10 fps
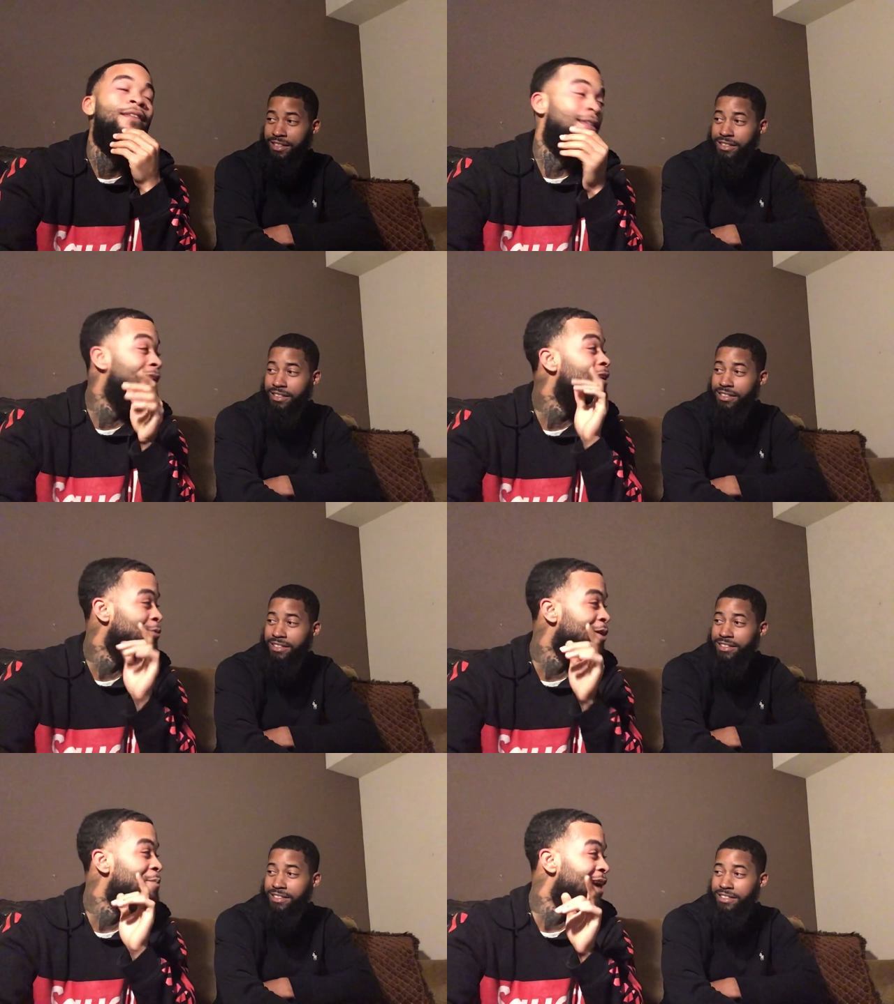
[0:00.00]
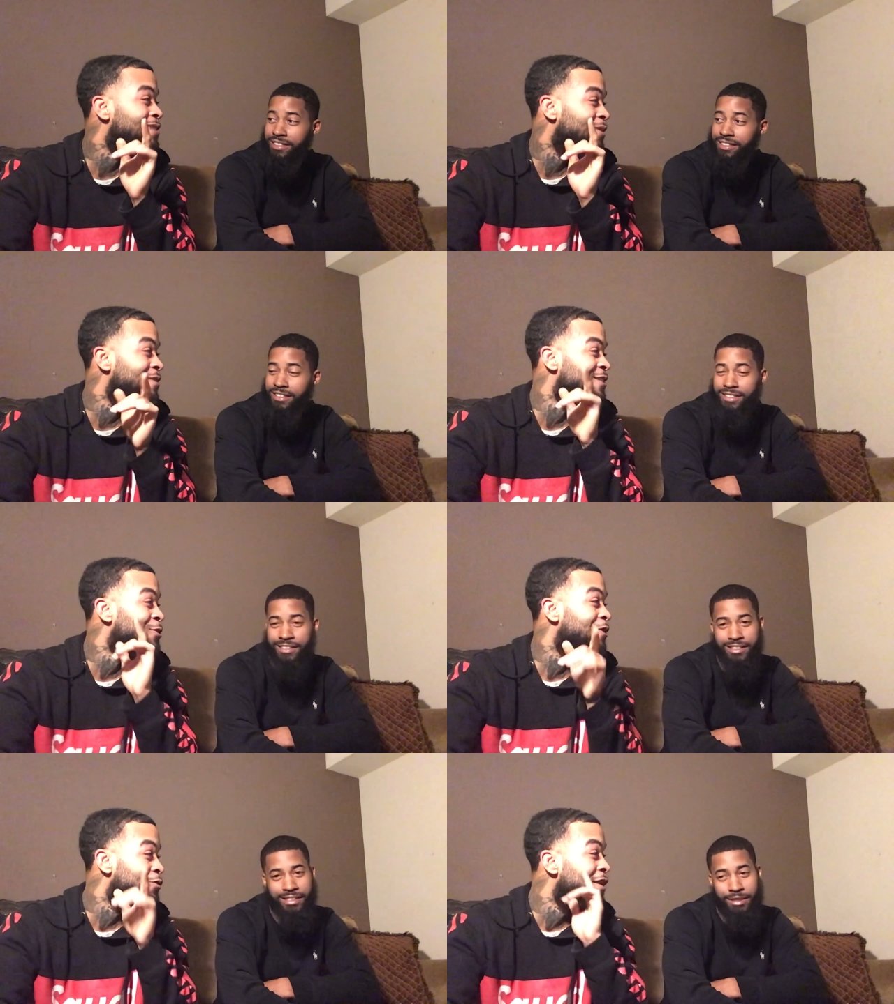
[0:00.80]
Speaker 1: Then it would have matched up with Joy.
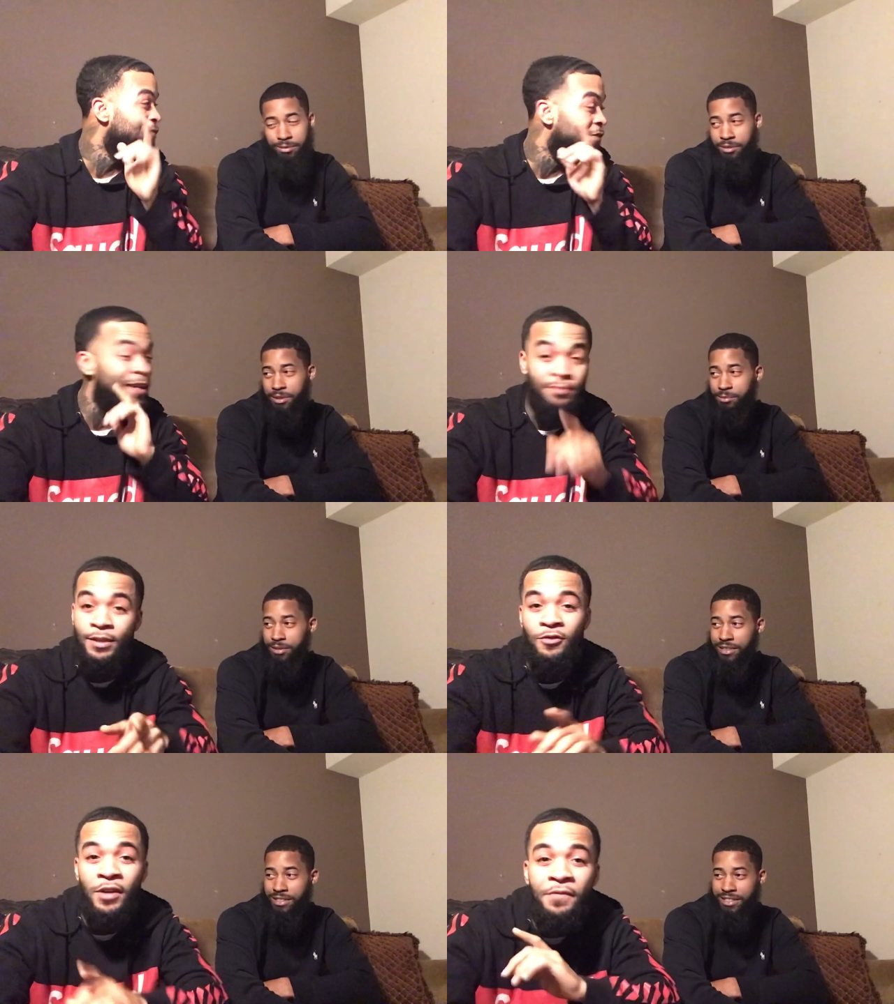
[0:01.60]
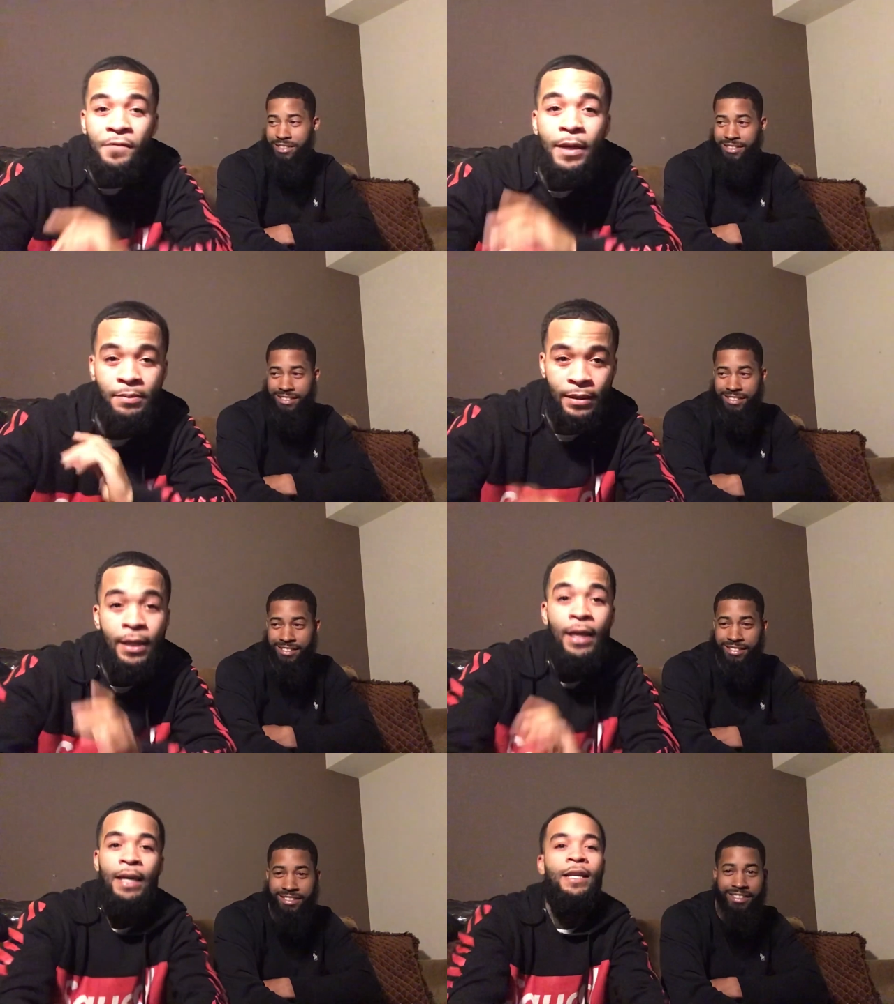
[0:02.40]
Three flips, three flips,
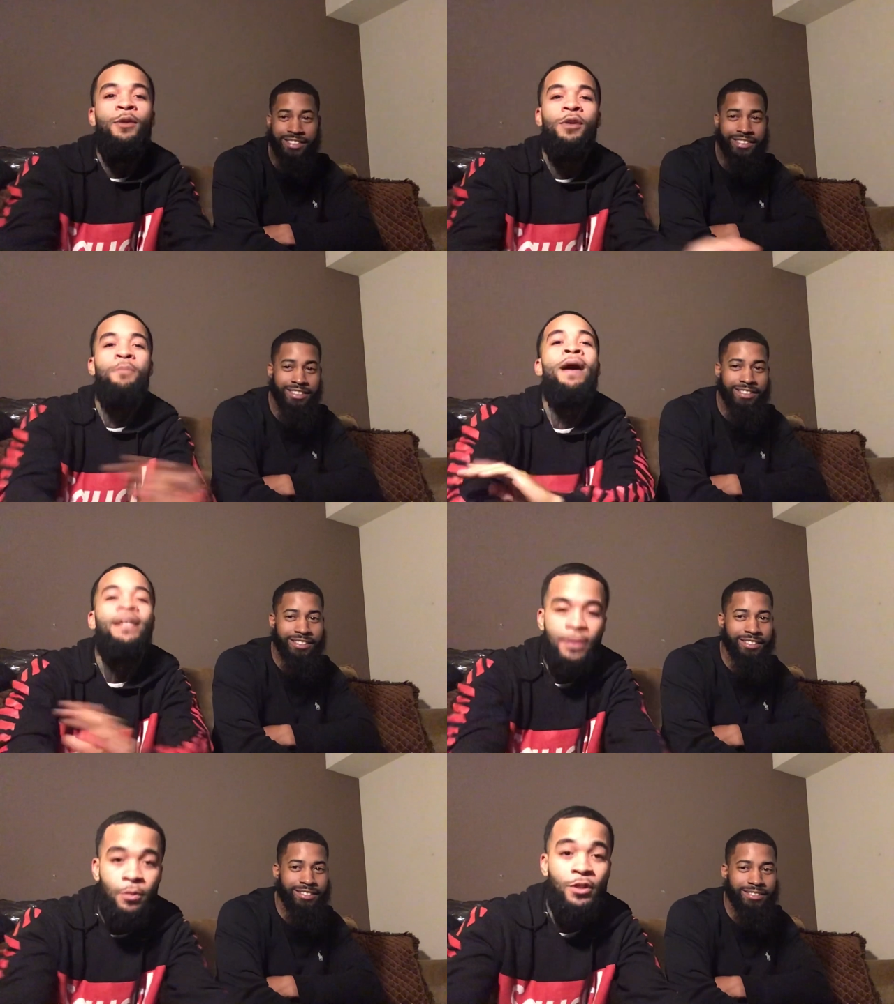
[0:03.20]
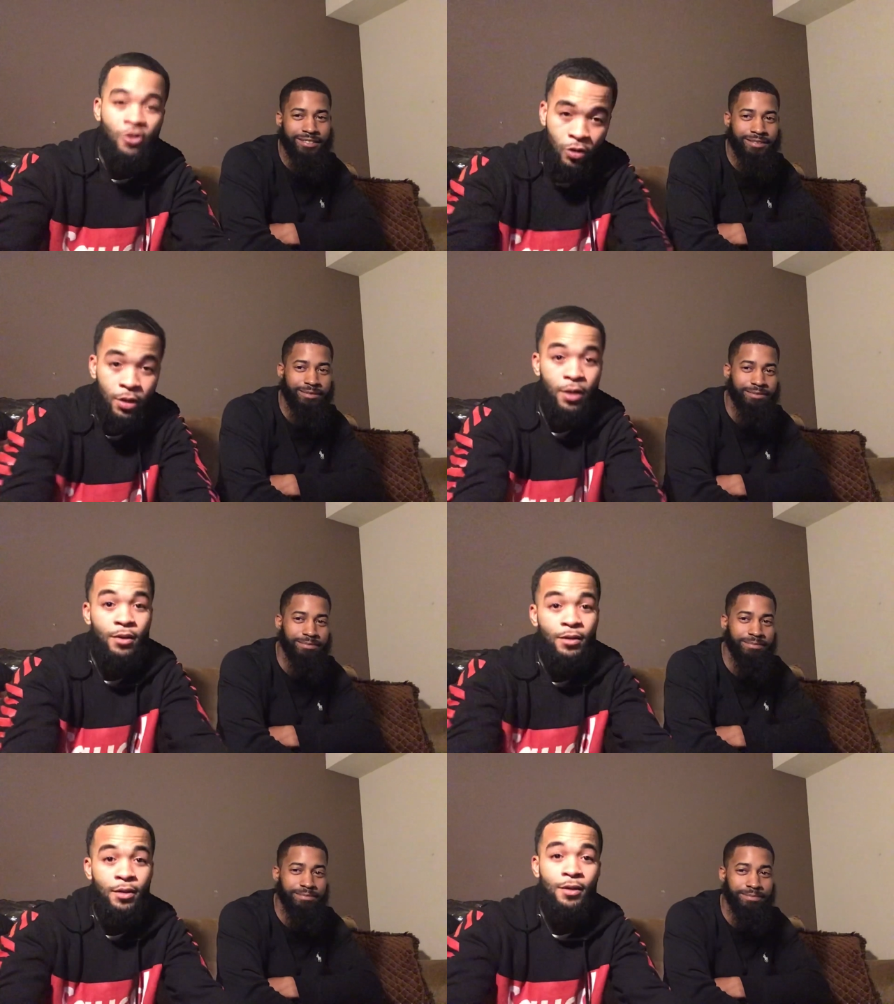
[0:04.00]
and it would have matched up with Joy,
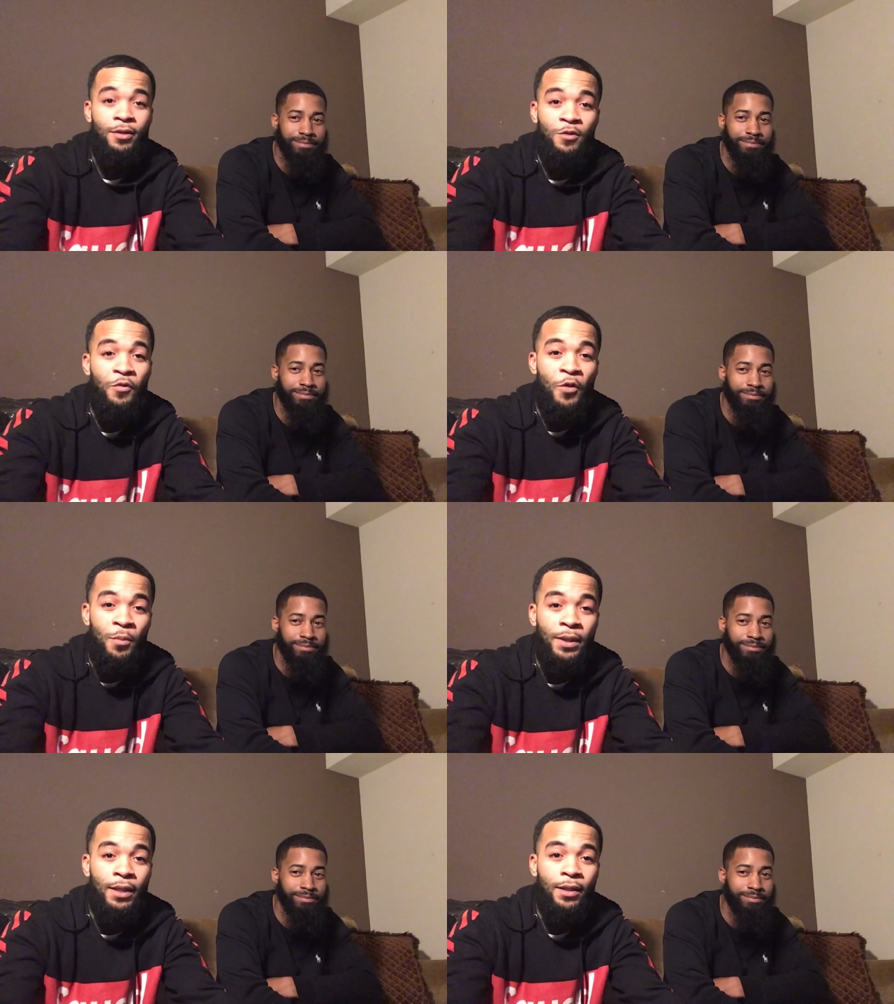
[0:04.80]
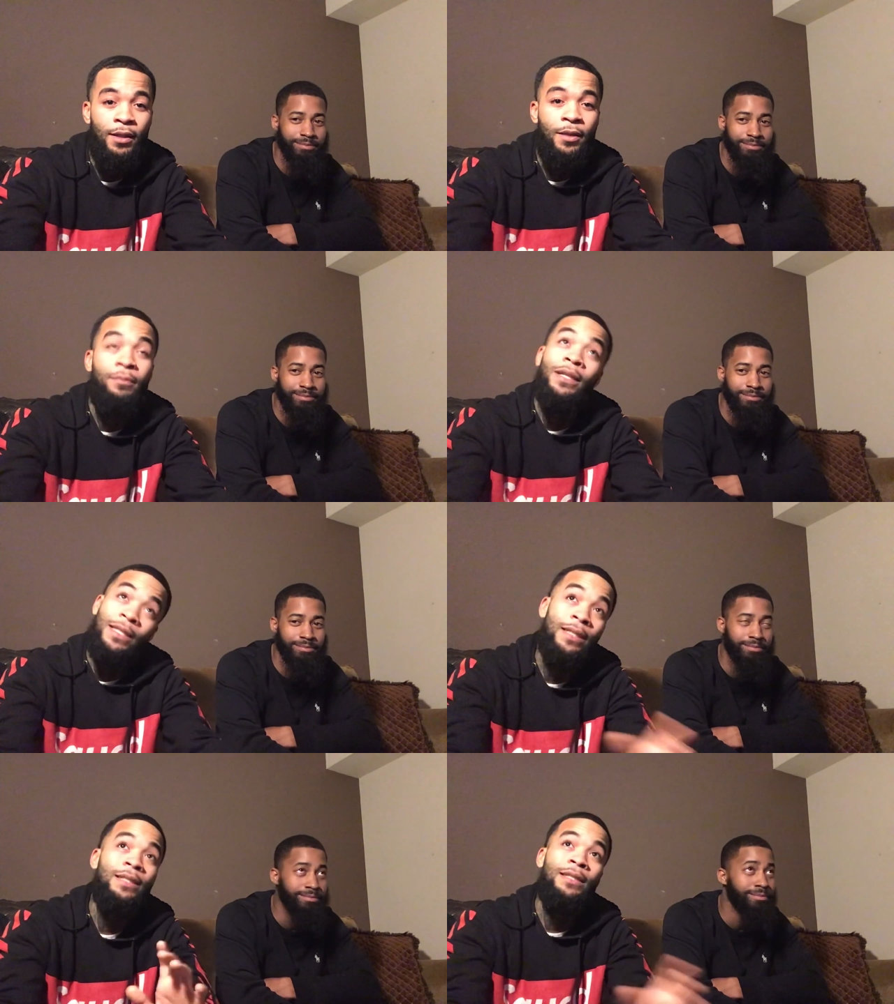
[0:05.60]
y'all. You feel me? But
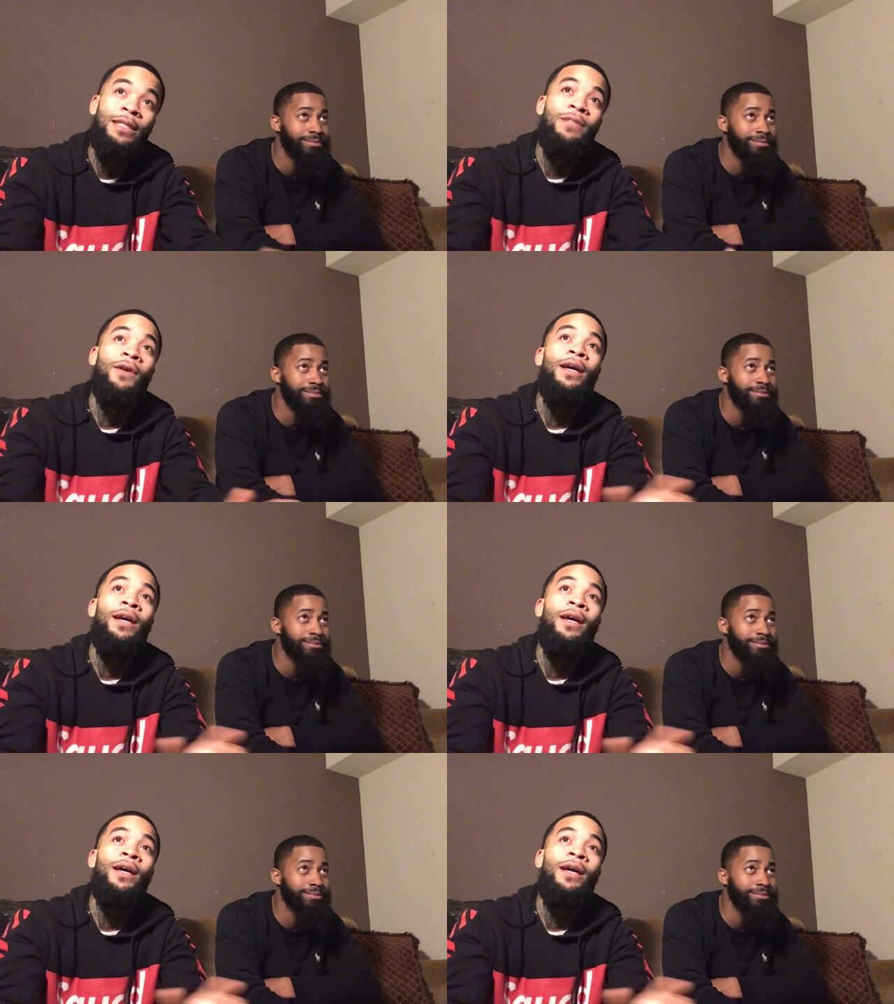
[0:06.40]
this this right